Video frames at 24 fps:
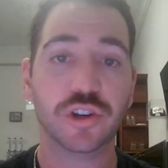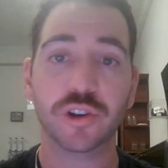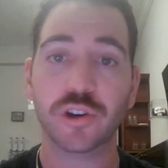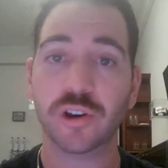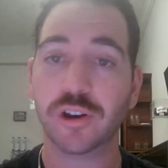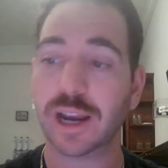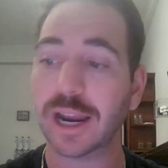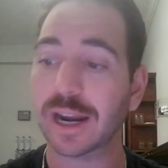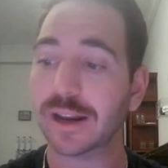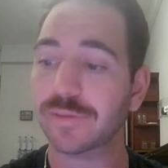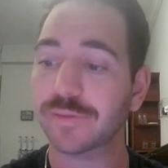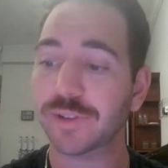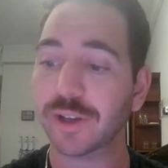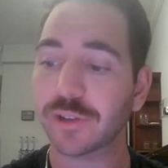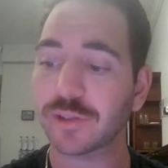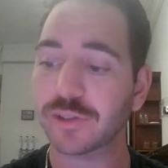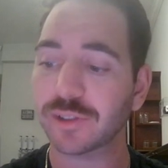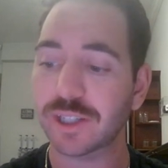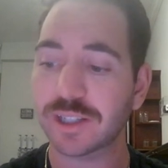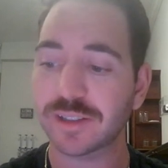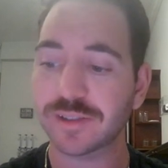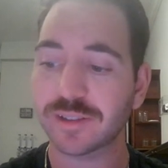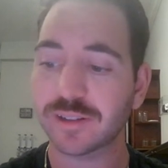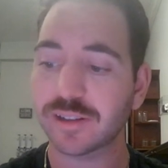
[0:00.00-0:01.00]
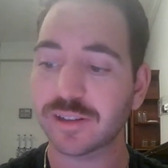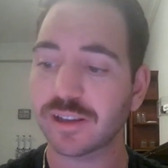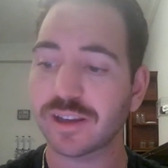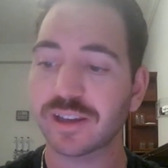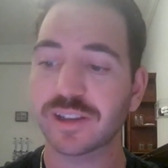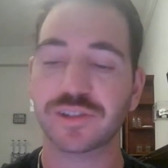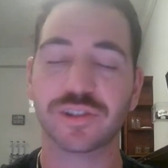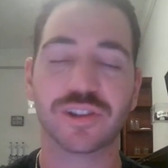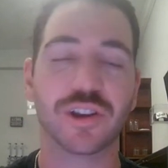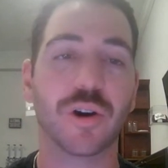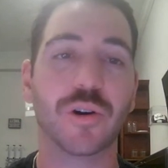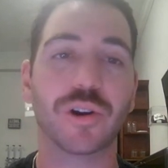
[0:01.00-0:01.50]
your NFL season
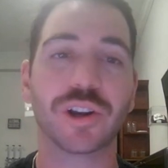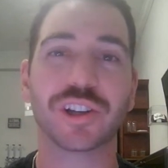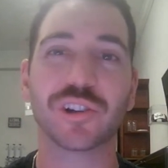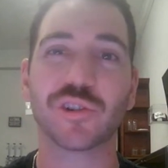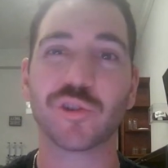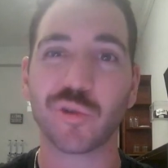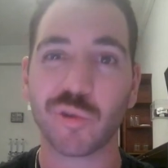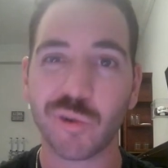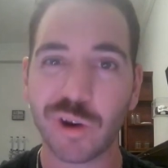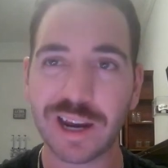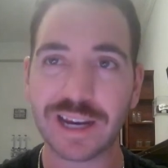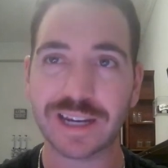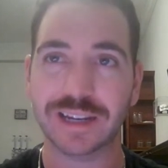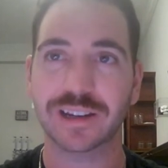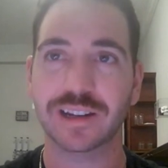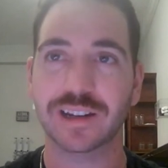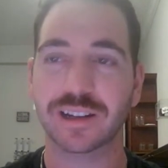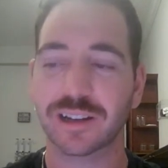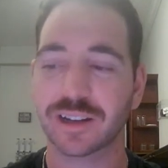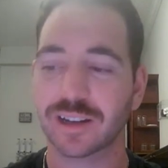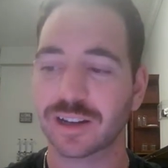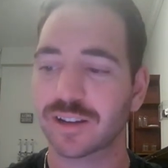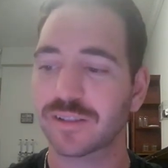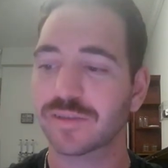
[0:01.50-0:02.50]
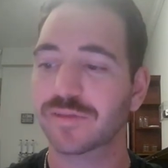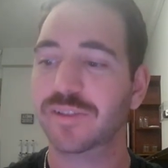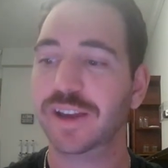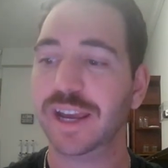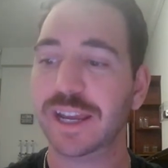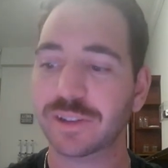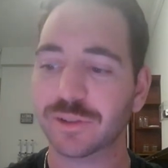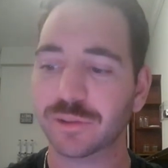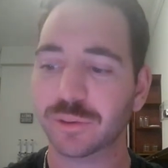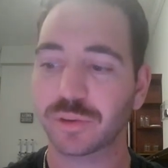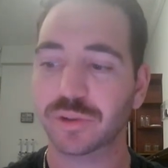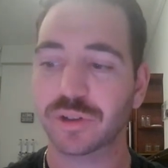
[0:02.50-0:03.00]
is going great.
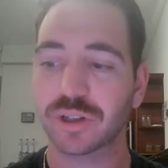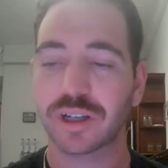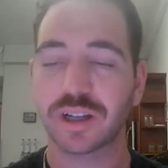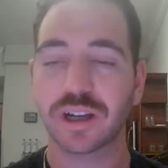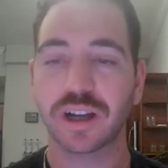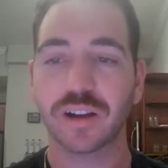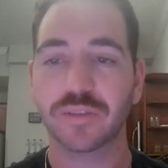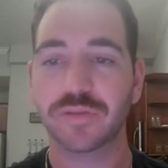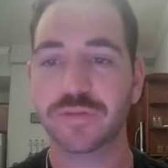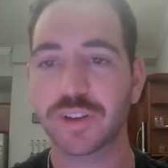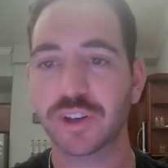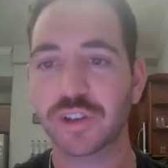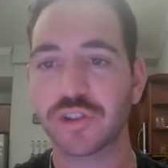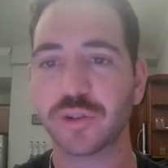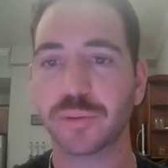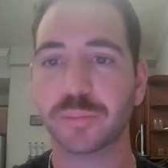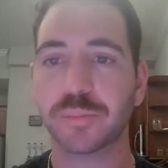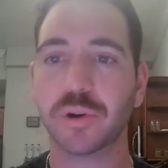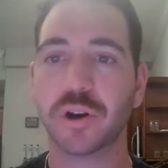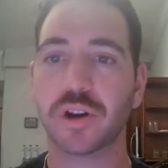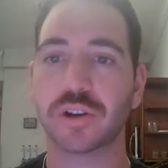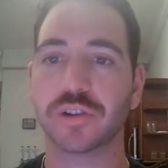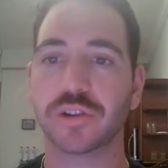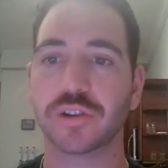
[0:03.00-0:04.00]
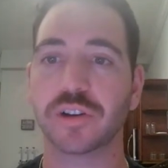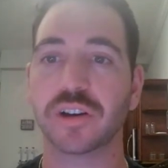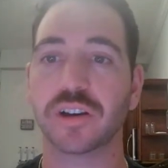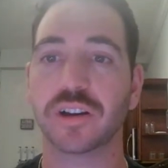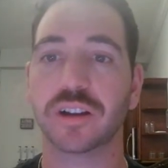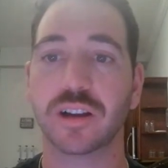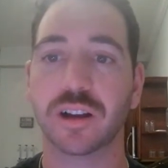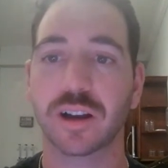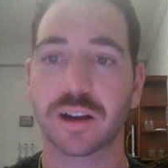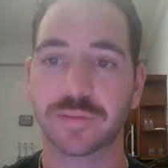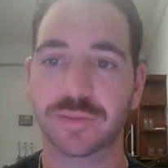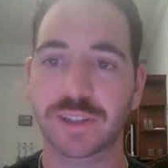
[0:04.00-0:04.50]
FanDuel, official partner
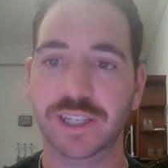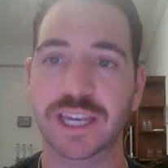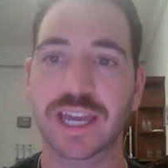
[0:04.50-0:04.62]
of the